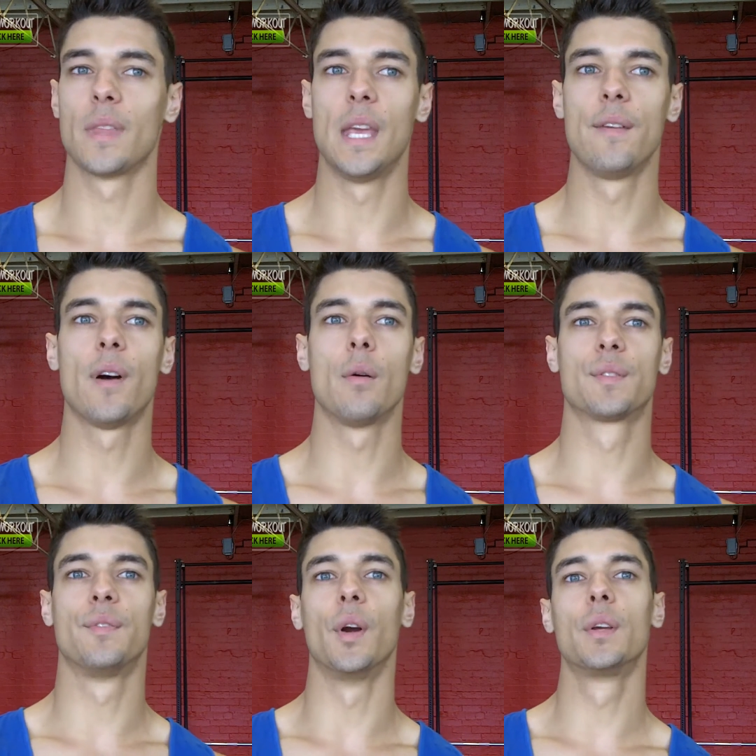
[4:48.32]
If I
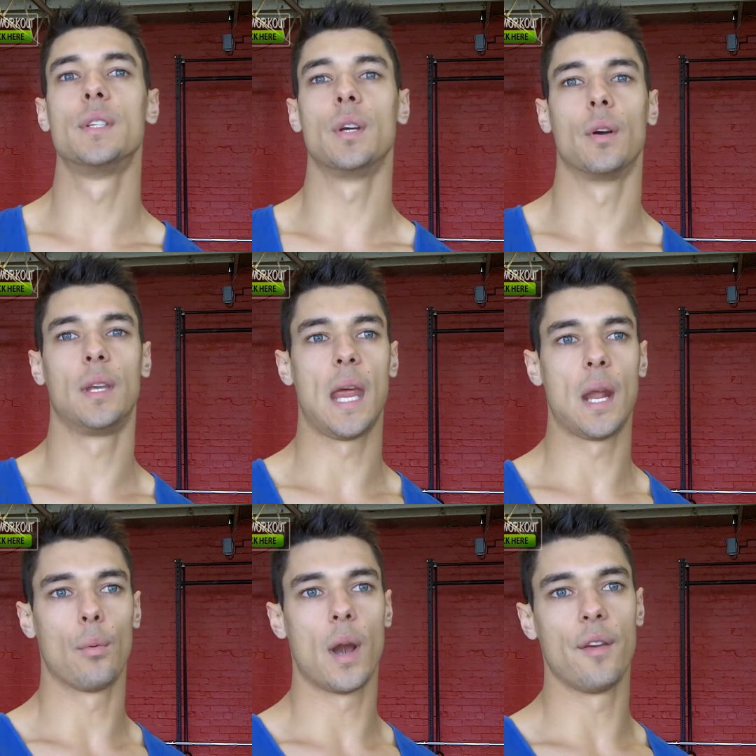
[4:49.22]
was focusing on
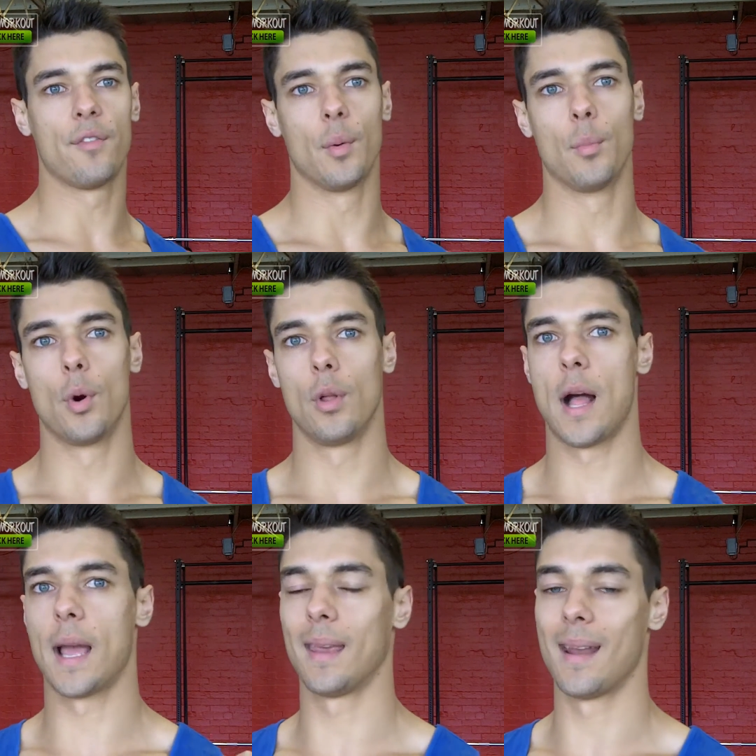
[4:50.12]
getting ready for more
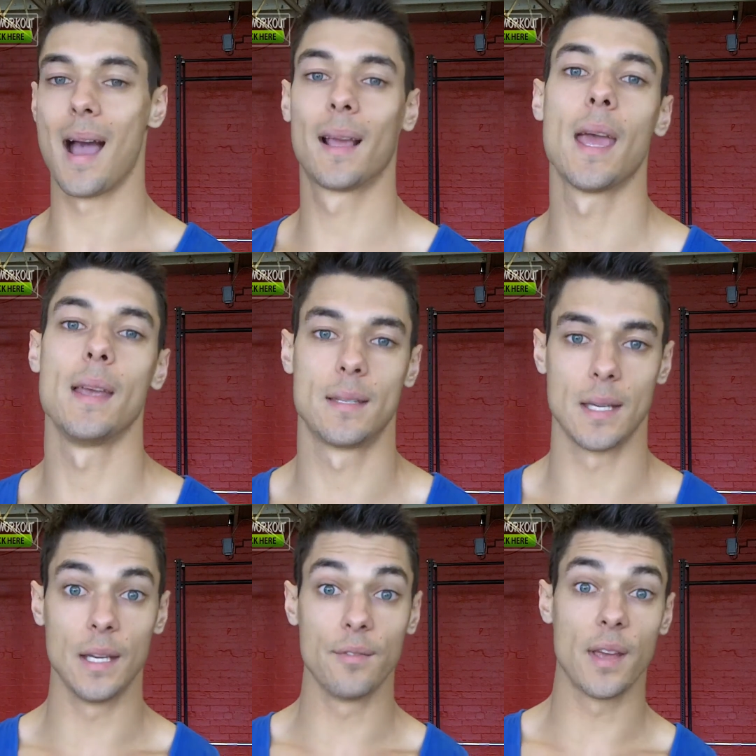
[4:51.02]
like an
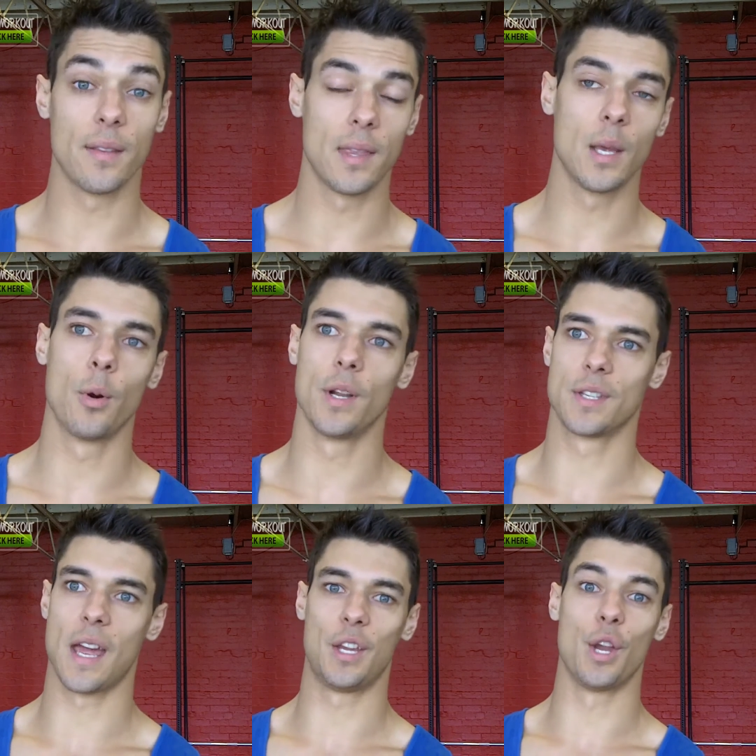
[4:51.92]
RKC event thing where
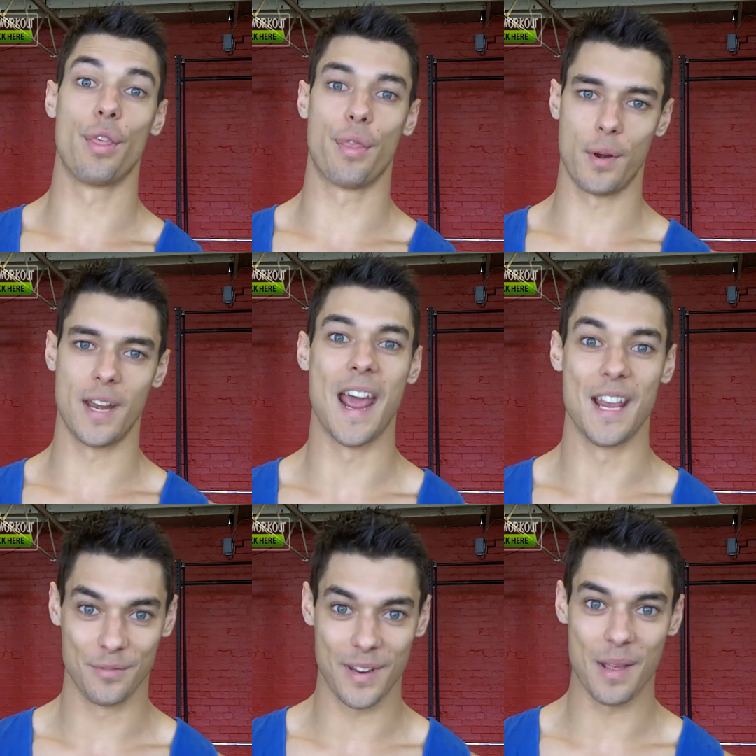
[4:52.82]
it's like, you know, 3
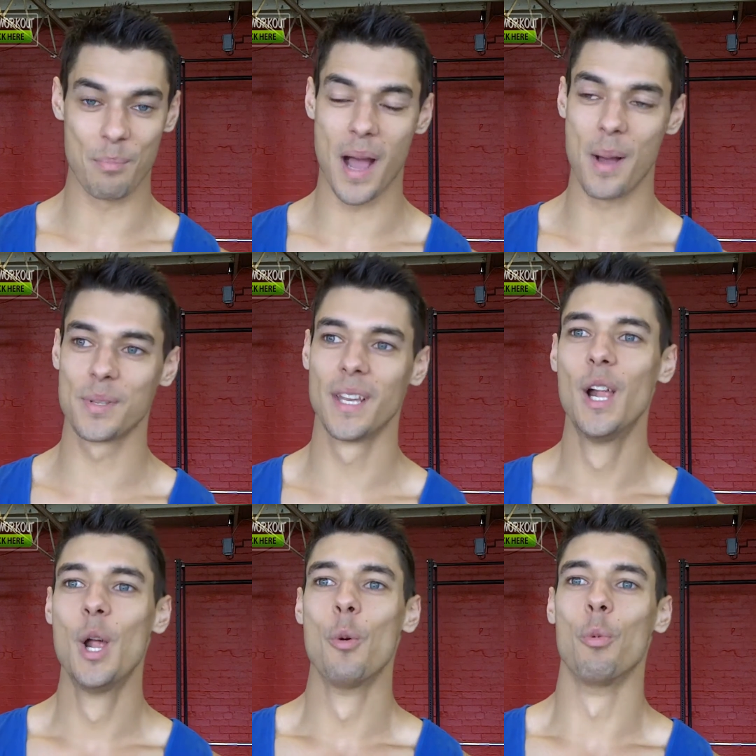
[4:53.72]
days of getting pumped,
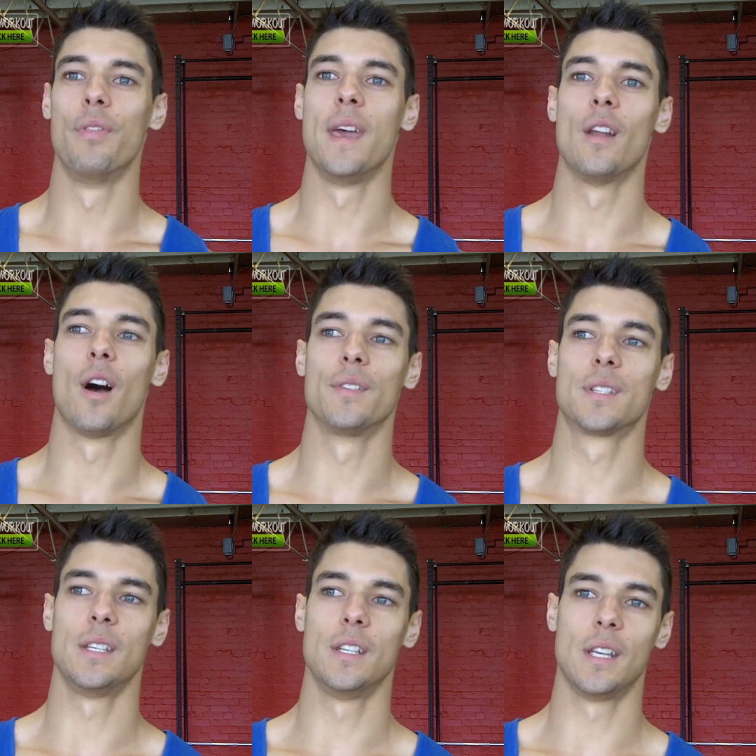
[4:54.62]
well then
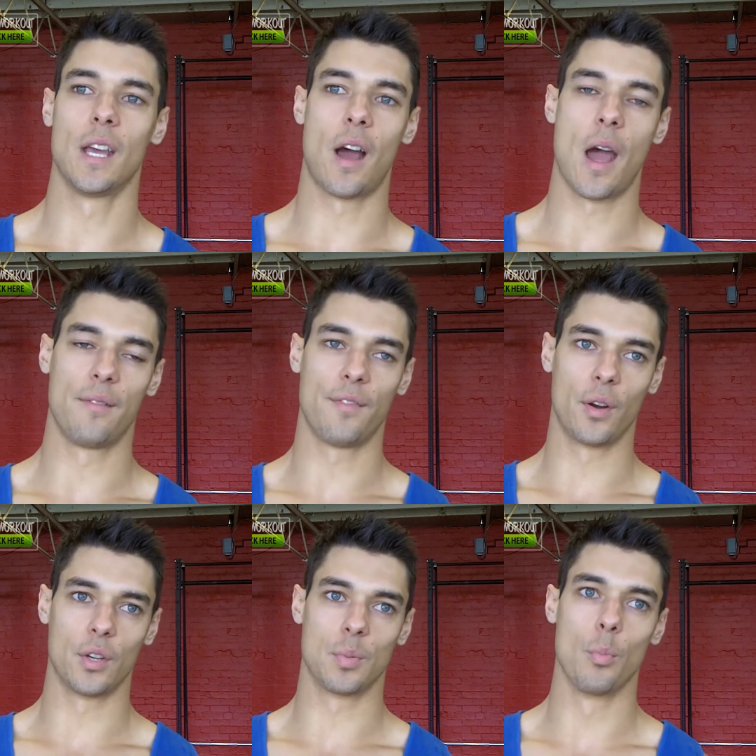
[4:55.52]
obviously I'd
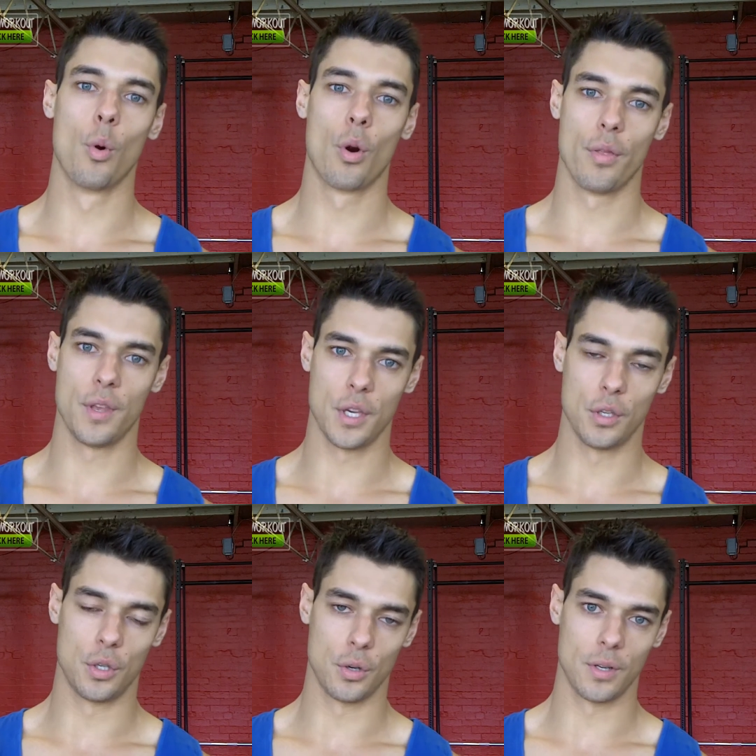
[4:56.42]
focus more on the
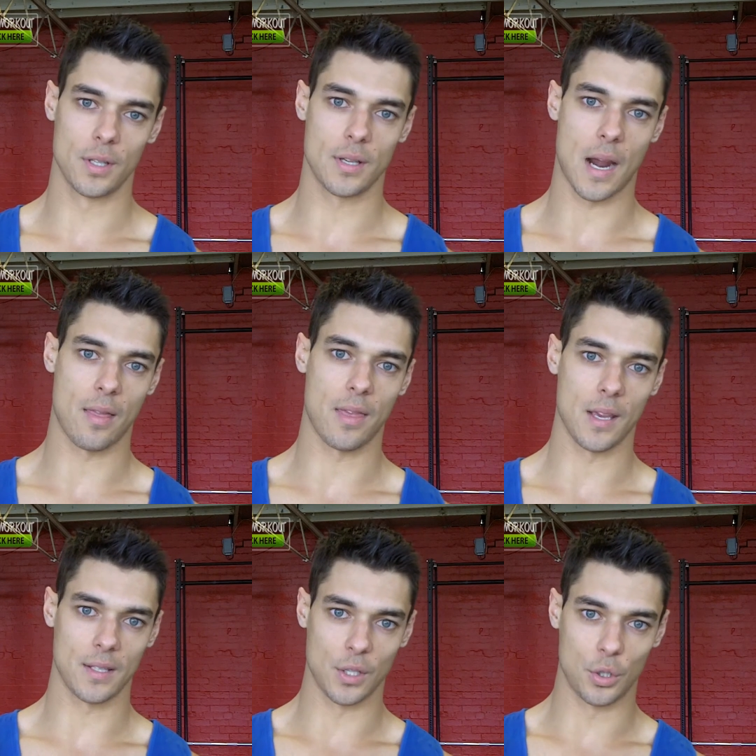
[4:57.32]
endurance side of
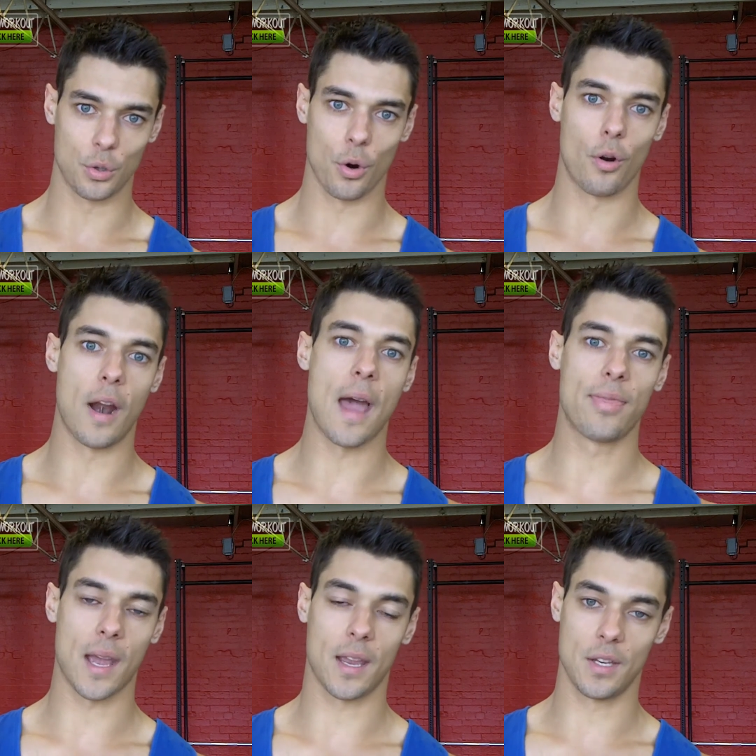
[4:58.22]
things and draw
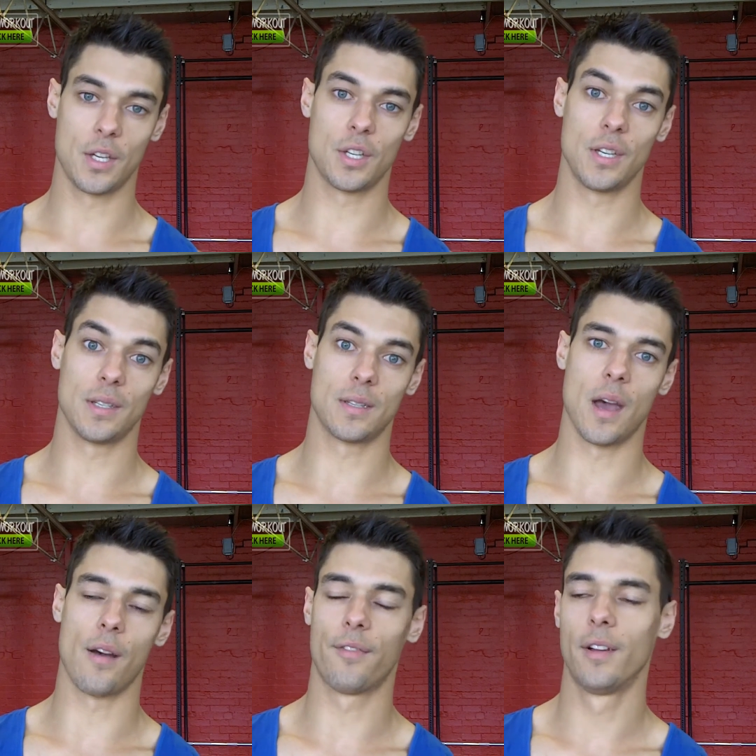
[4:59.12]
out that conditioning
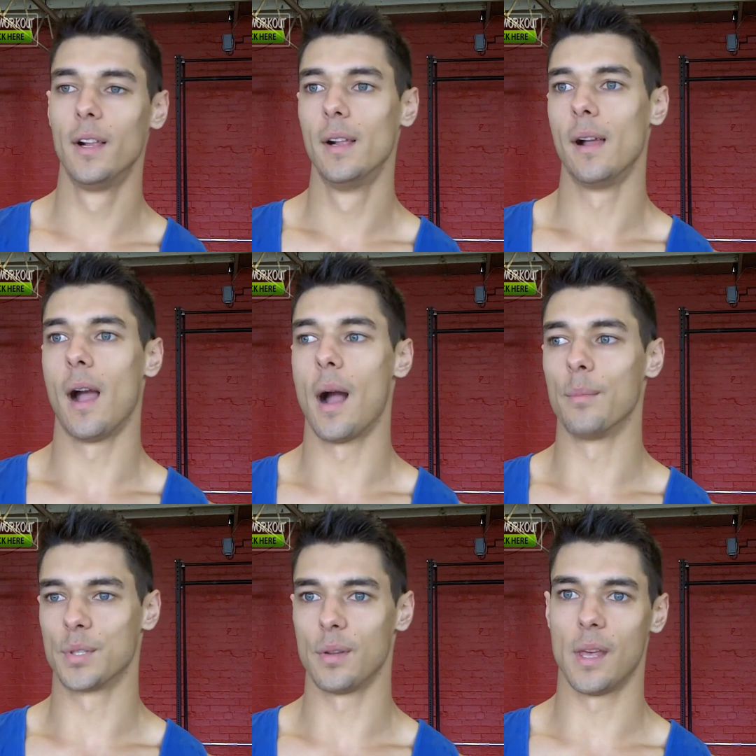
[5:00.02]
stuff
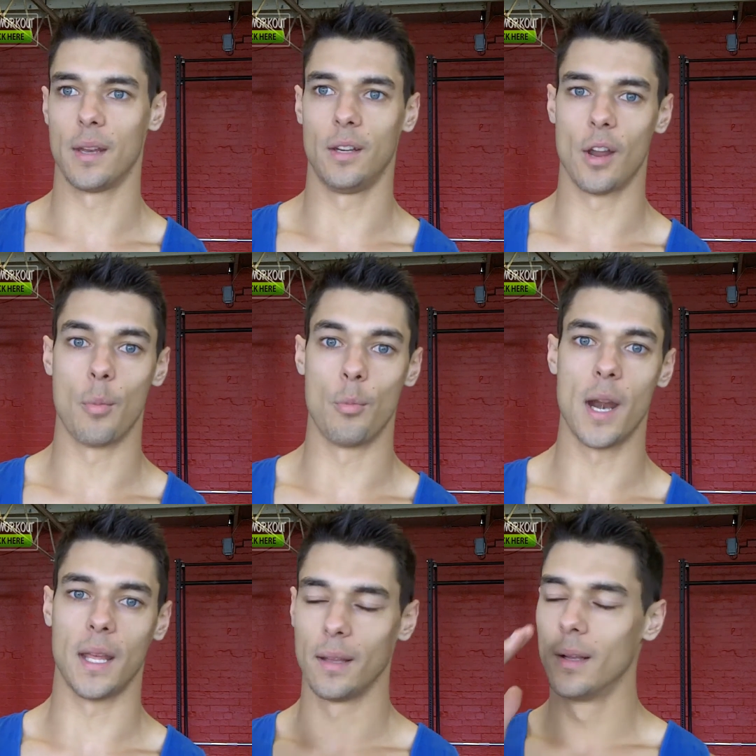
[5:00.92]
so that, you know, I'm
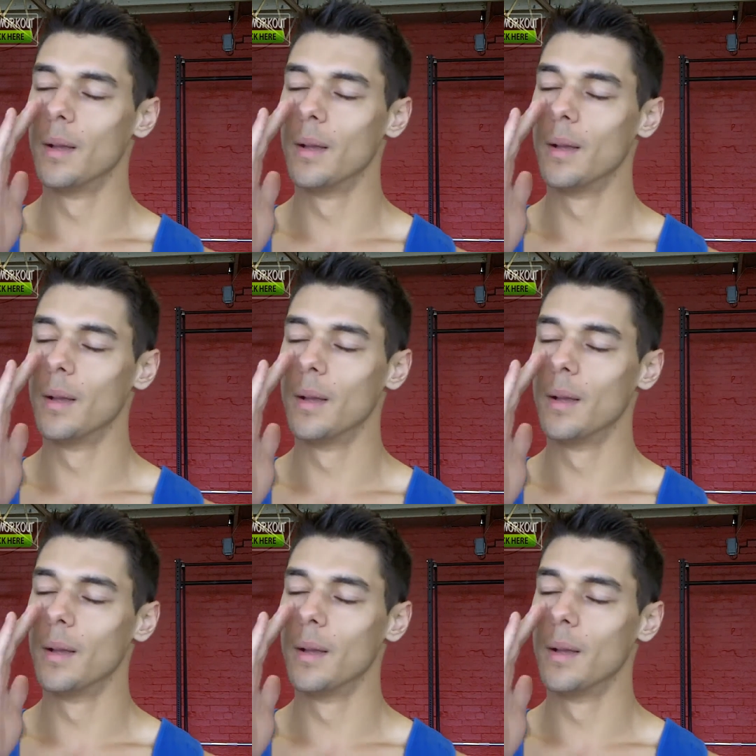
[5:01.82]
ready.